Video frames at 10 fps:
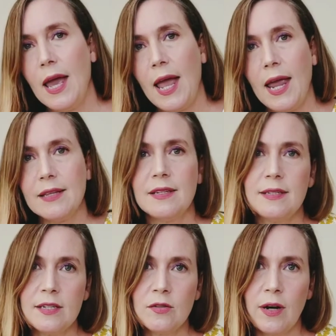And the
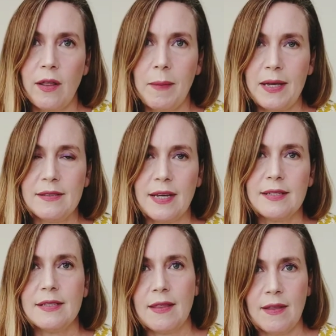citronella makes
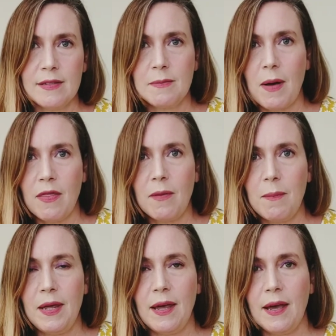sense in this month
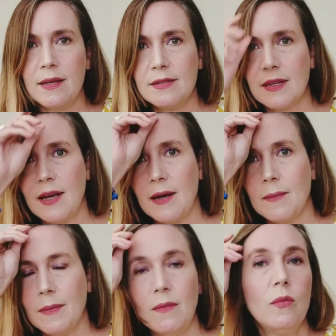because
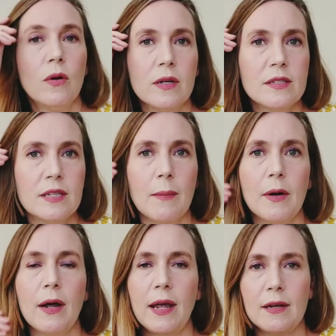we're in
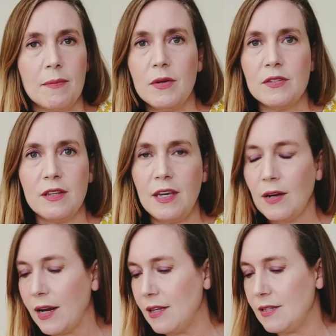summer and most of the
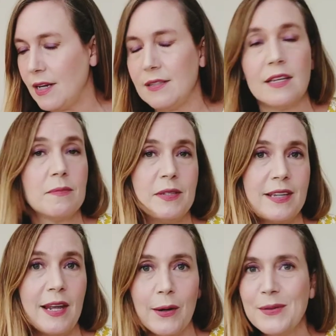United States has
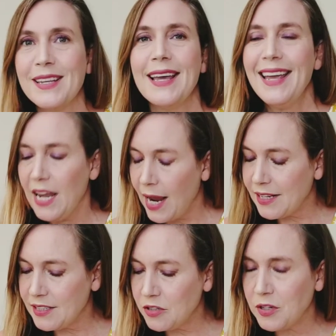mosquitoes,
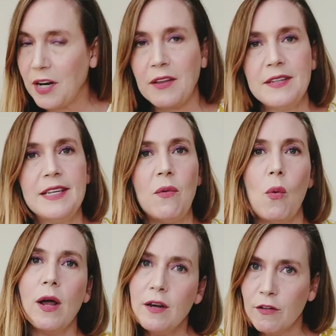and citronella is a
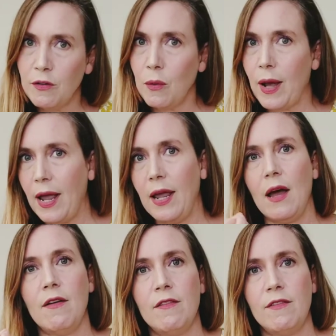wonderful way
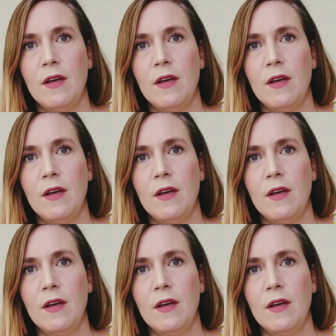of